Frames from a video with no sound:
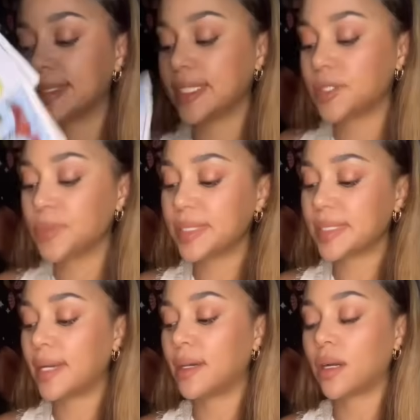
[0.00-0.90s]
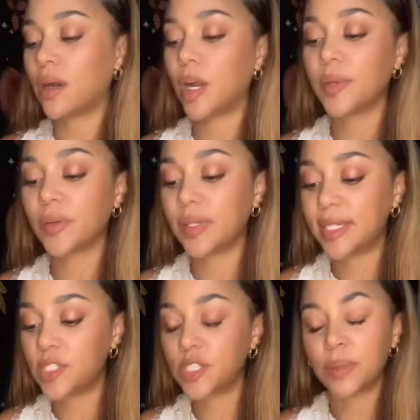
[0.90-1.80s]
this reads like a karmic
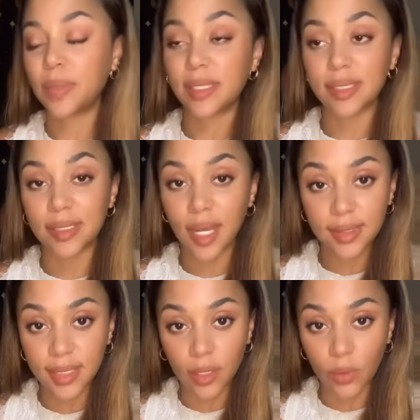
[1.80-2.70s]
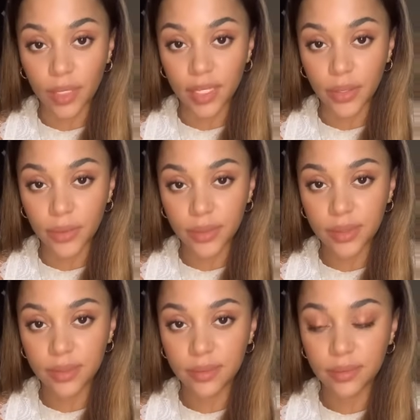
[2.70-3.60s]
relationship that is not equally
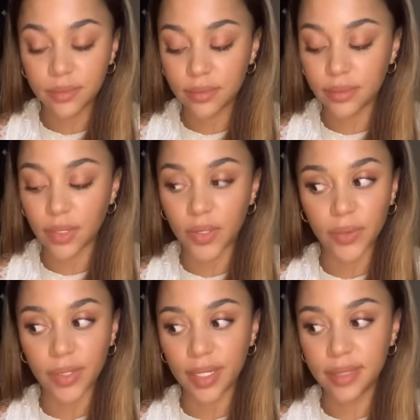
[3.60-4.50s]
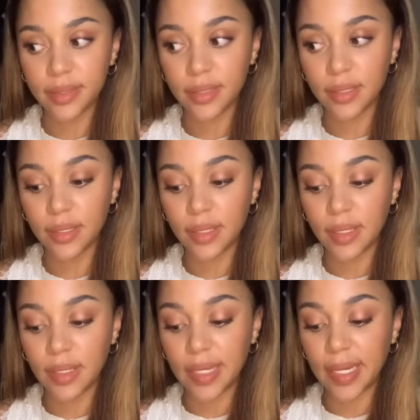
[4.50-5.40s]
yoked, okay?
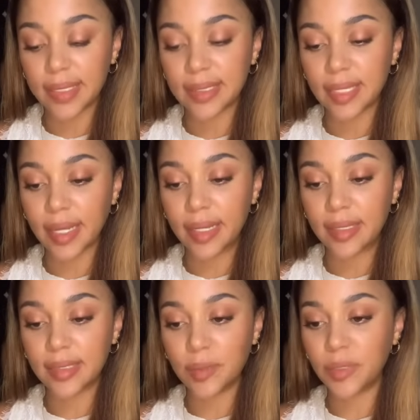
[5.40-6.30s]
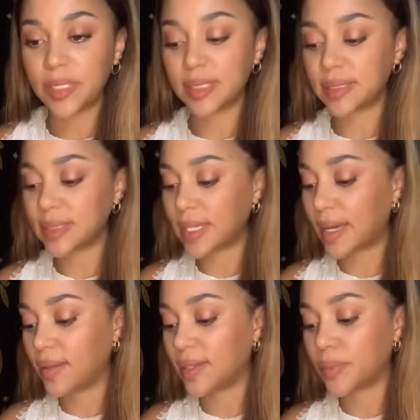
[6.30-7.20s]
It's like someone is in
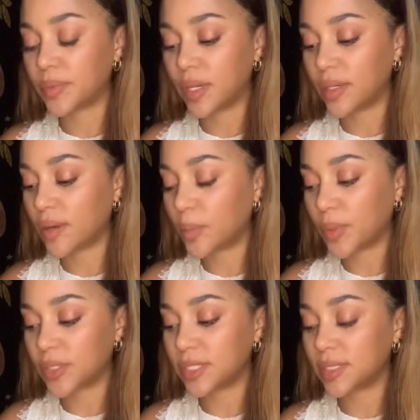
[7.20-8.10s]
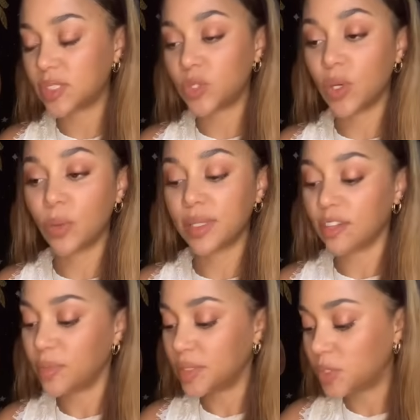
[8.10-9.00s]
denial that another person is doing what
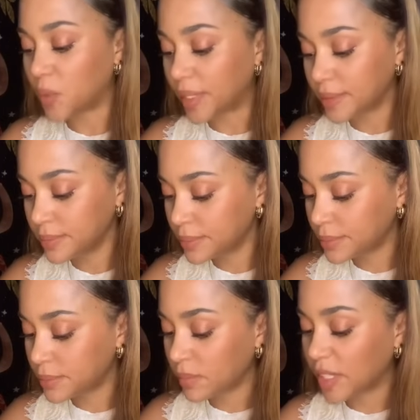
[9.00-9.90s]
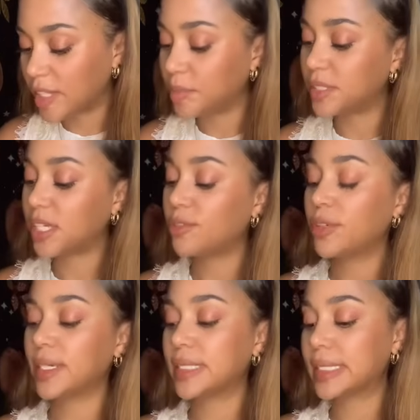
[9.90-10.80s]
they've been doing. They've been
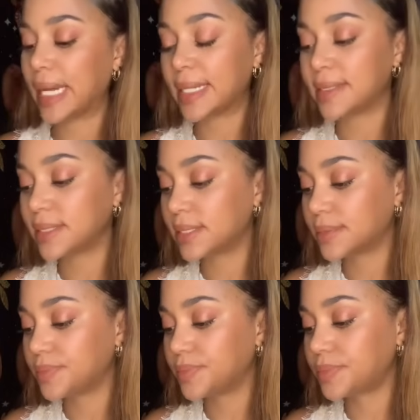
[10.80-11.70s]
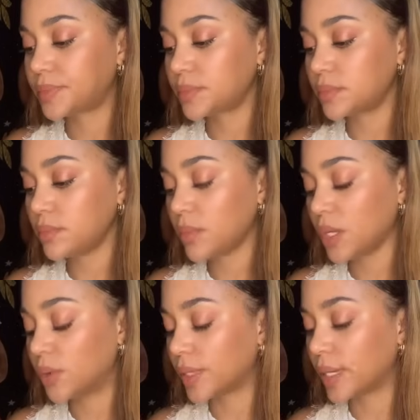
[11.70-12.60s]
suffering in silence,
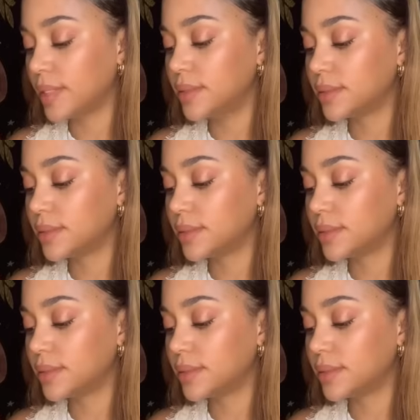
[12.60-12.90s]
okay?